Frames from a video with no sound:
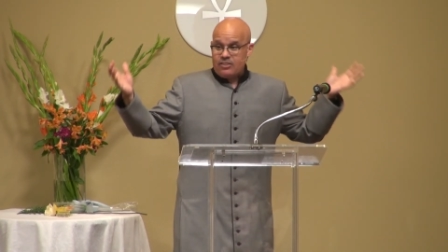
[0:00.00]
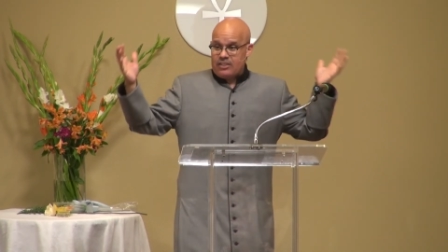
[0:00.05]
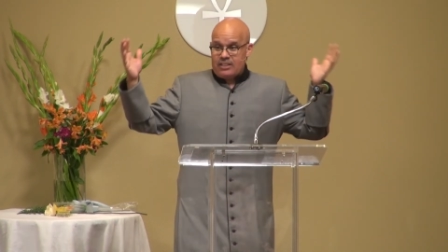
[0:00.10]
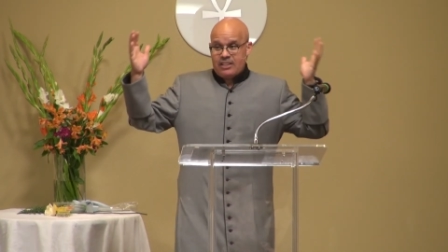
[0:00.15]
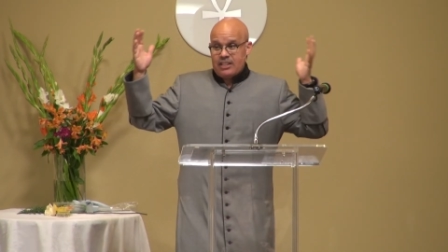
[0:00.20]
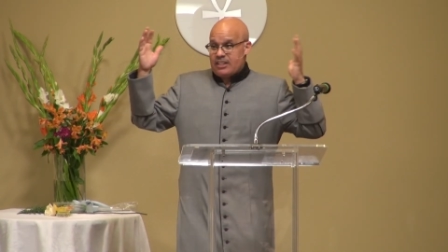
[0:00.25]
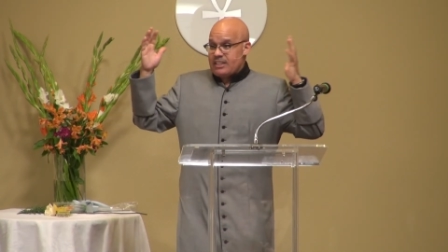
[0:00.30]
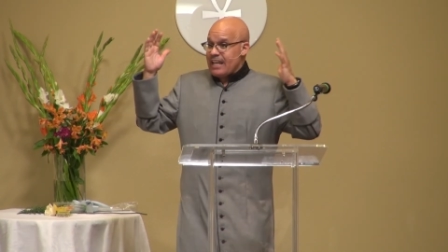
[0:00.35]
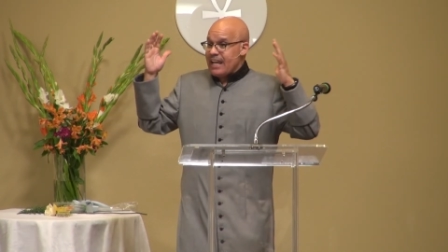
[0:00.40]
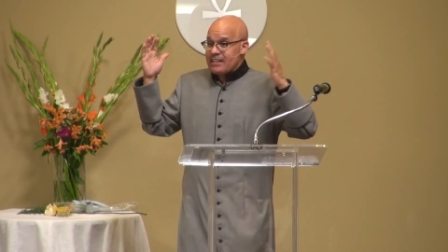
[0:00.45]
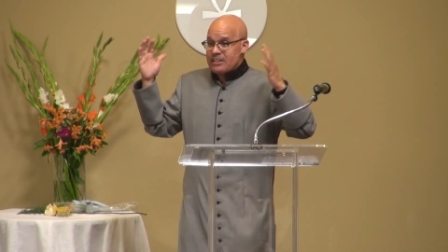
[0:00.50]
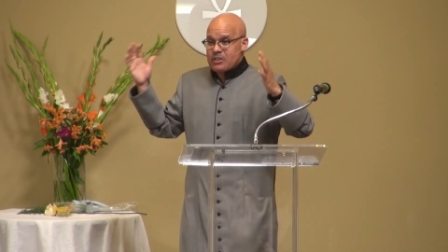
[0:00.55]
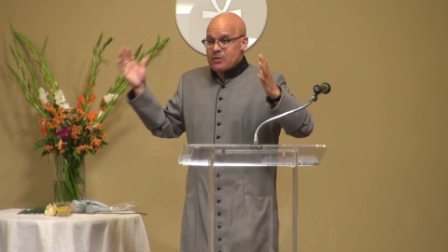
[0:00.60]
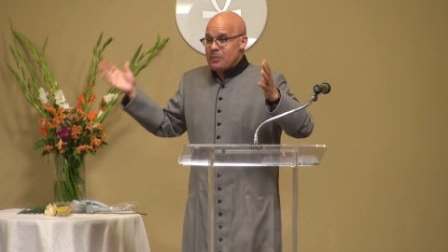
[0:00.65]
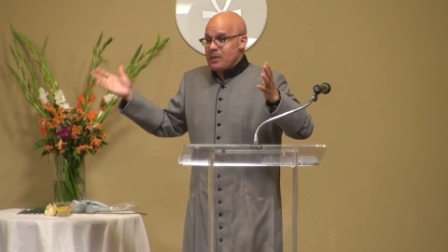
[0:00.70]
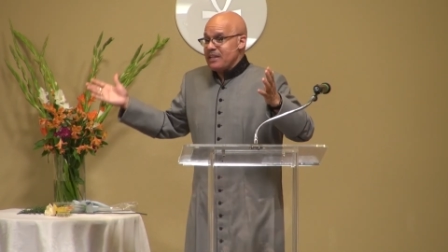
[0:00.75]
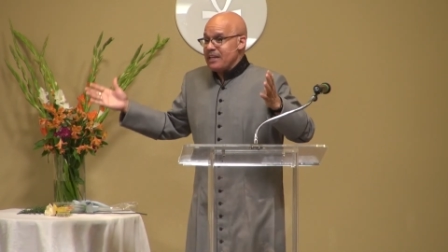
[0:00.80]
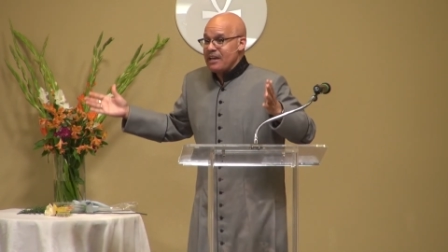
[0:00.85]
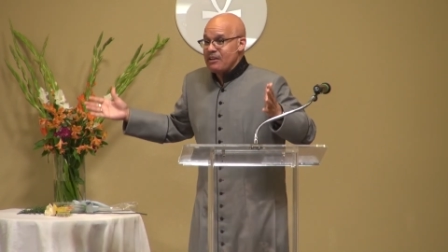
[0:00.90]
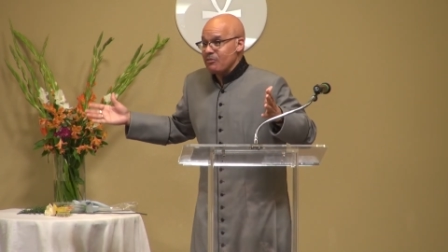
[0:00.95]
This has to
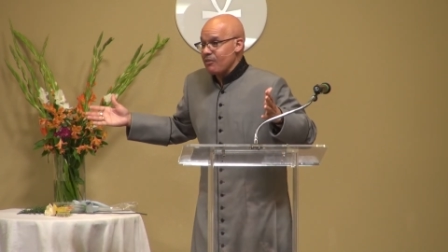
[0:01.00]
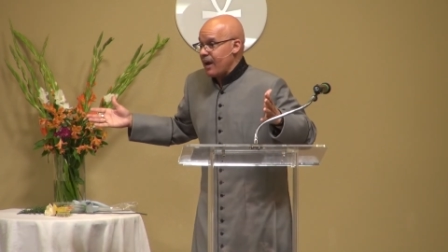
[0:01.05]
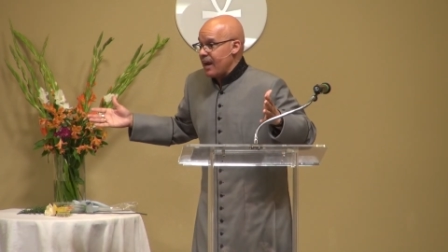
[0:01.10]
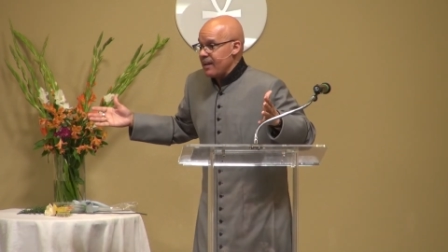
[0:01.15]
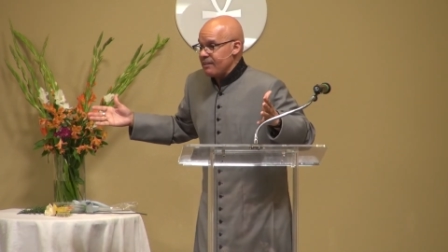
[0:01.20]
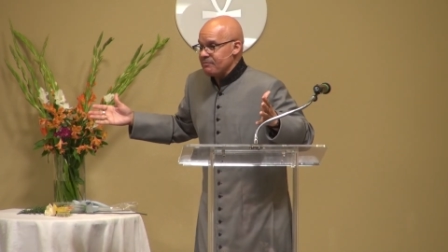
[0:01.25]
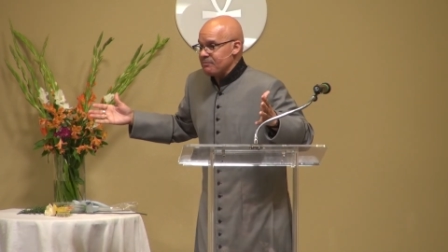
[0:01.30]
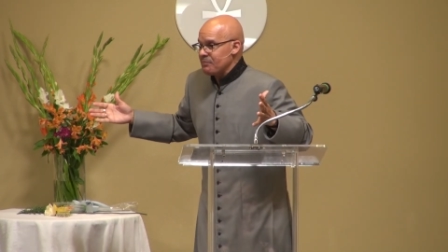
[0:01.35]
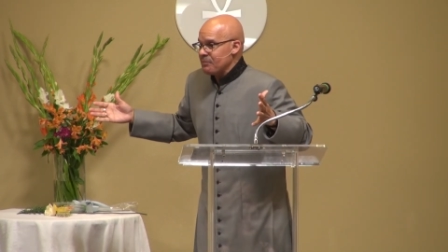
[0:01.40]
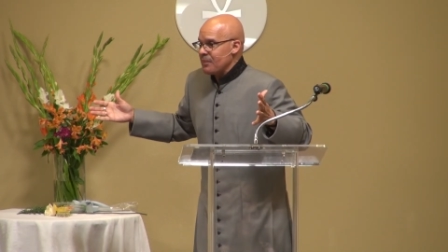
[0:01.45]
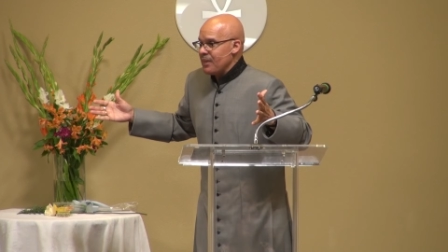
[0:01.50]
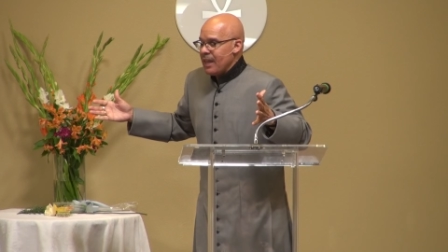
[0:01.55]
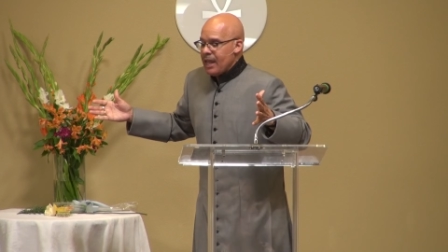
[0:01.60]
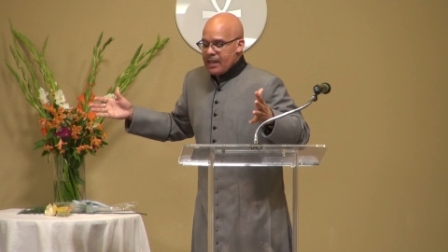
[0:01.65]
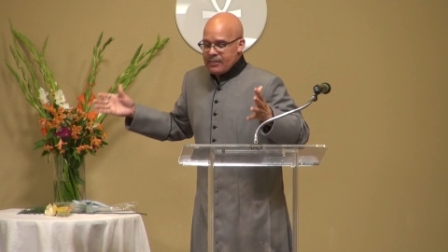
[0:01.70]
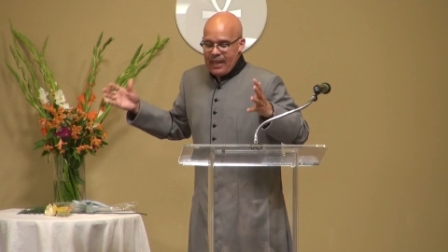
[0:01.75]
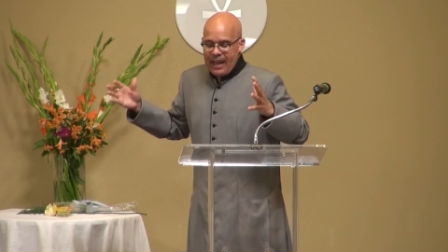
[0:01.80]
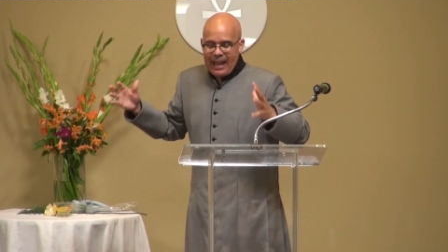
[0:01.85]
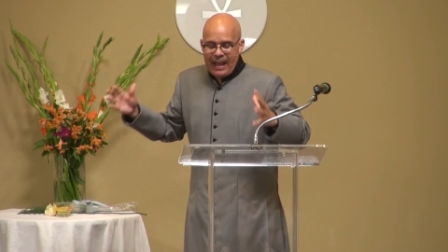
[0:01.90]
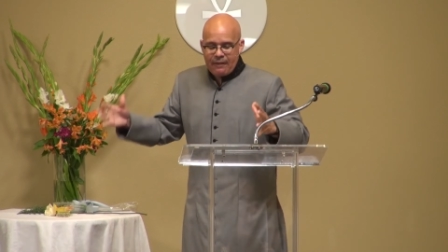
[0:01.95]
be it, right?
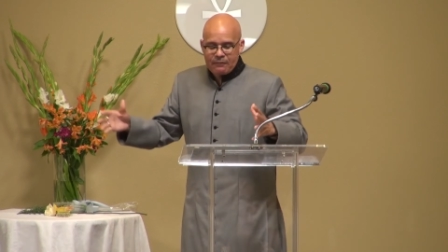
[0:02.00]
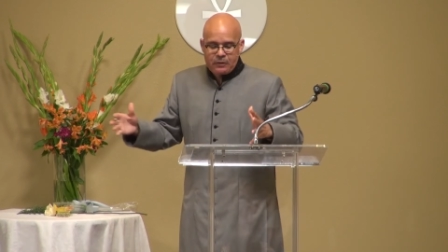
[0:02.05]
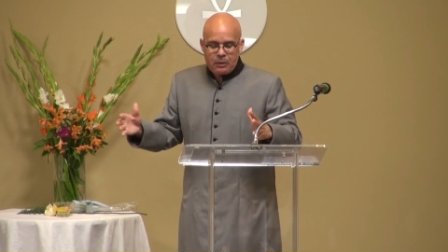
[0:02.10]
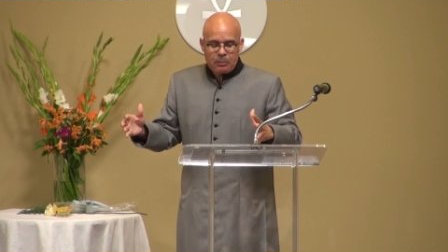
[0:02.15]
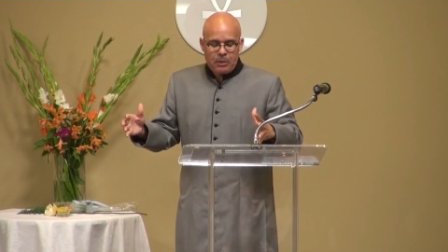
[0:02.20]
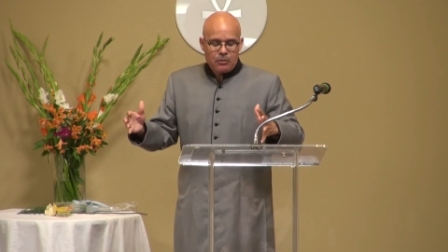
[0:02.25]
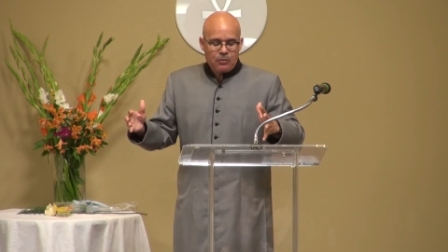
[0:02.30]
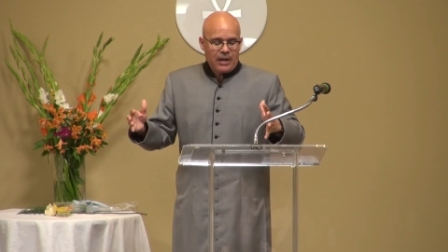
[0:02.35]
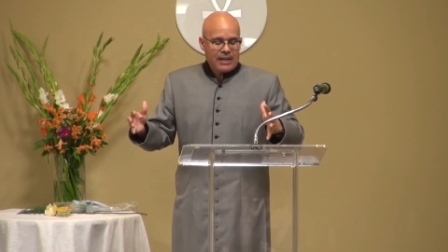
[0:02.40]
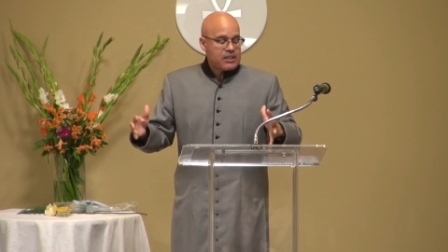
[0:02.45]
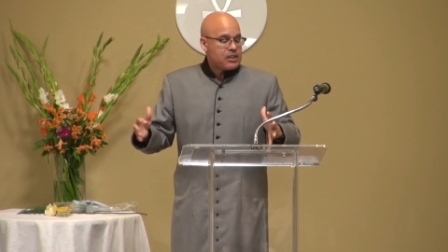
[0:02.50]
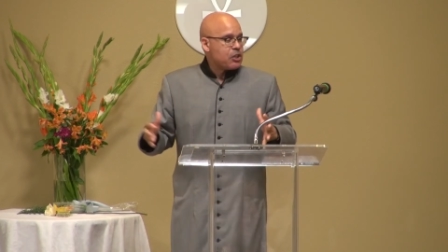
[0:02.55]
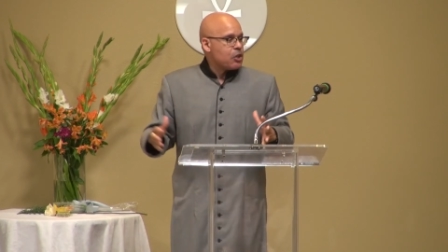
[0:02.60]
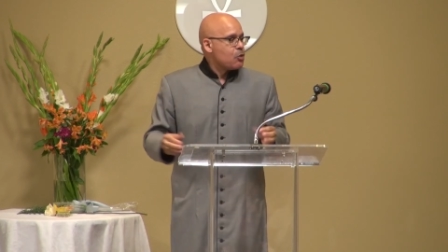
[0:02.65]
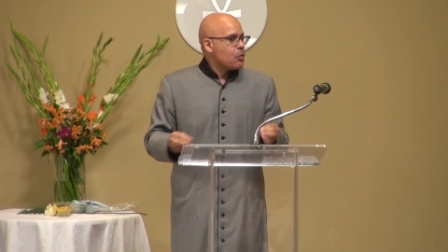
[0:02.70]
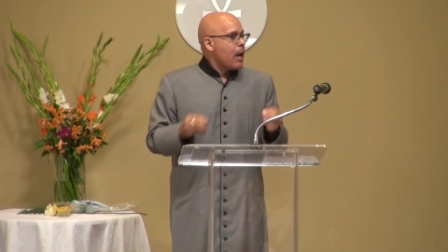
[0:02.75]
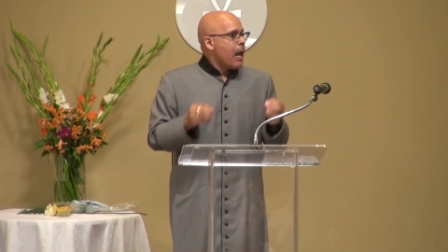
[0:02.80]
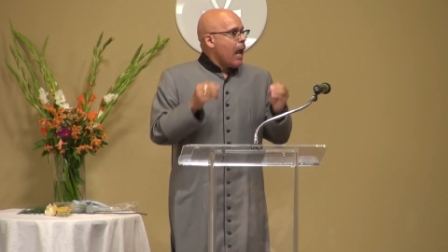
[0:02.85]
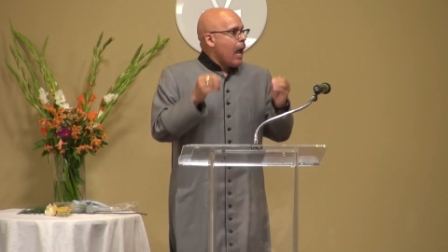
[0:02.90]
They have to be rescued.